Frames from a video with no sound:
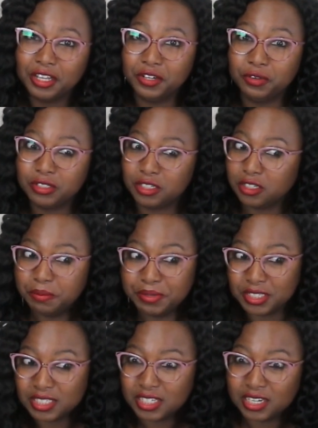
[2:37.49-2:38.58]
You know, is it going to
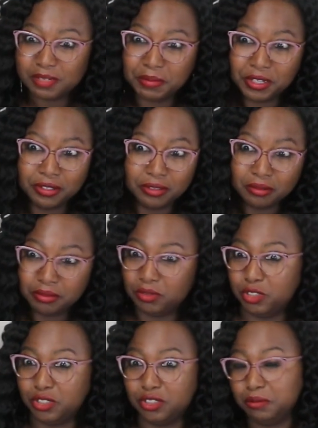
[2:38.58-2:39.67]
be a seated meal
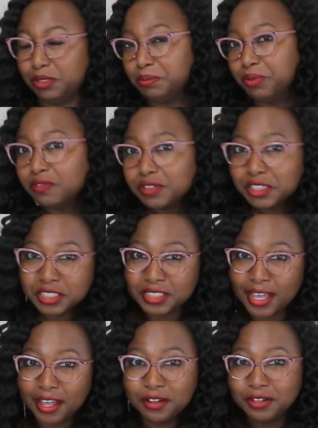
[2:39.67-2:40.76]
or is it going to be a buffet
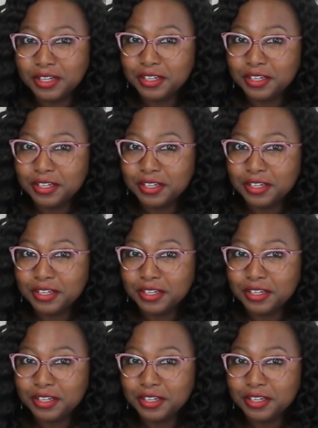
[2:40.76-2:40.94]
style?